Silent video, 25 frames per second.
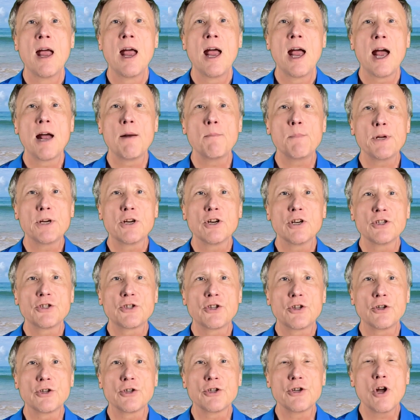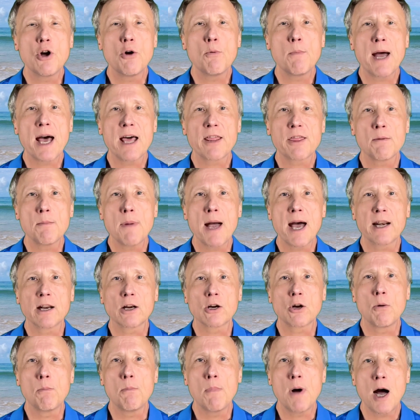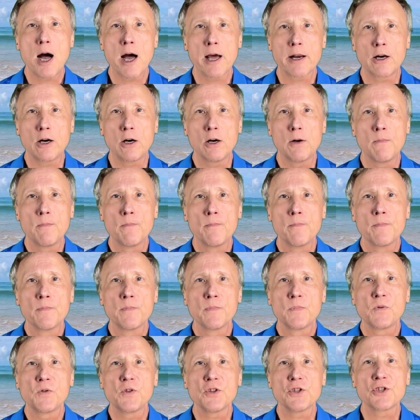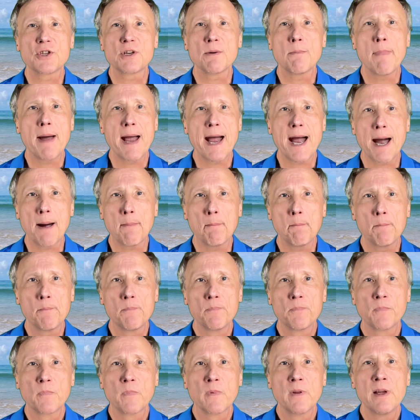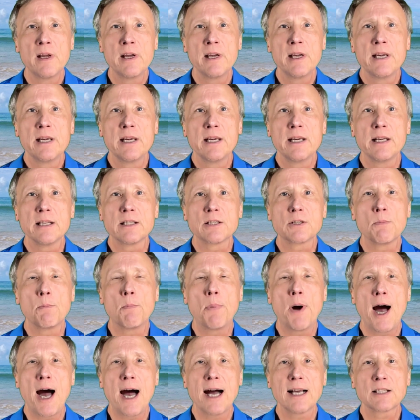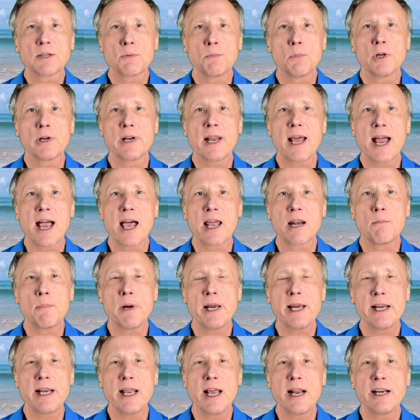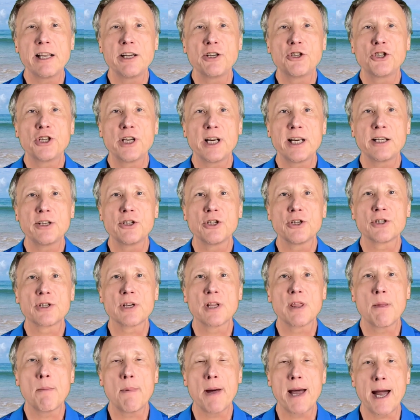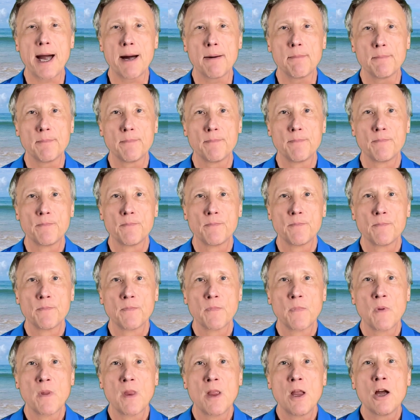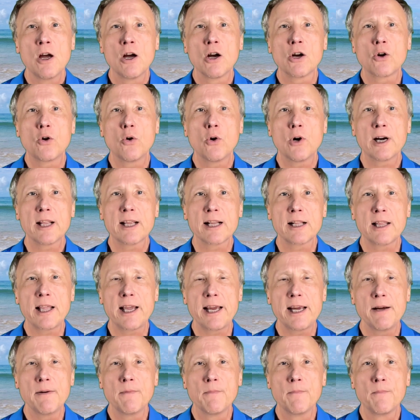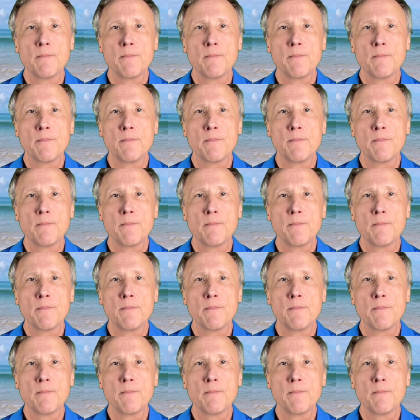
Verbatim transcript: And because there's no mathematical model, just a map, it's impossible to animate any changes in the map. Accordingly,